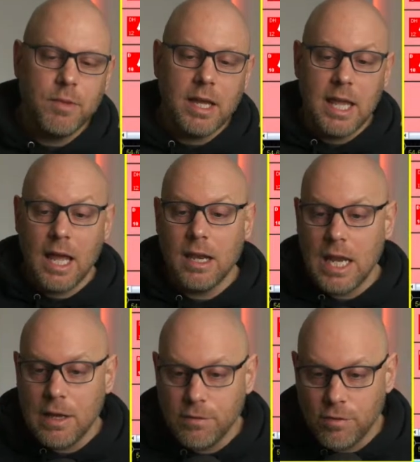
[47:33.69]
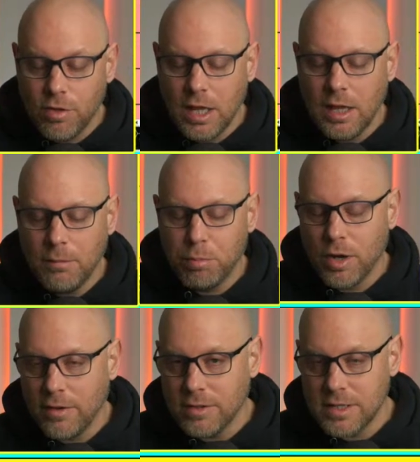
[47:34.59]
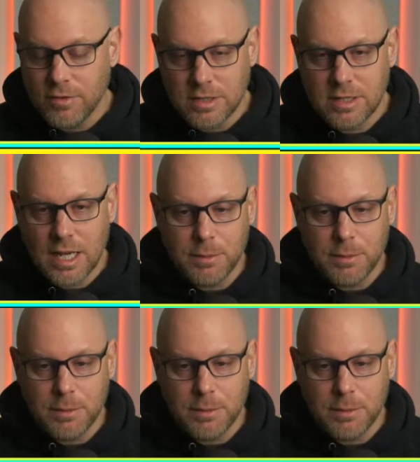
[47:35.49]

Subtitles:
Again, if the Paravians ever decide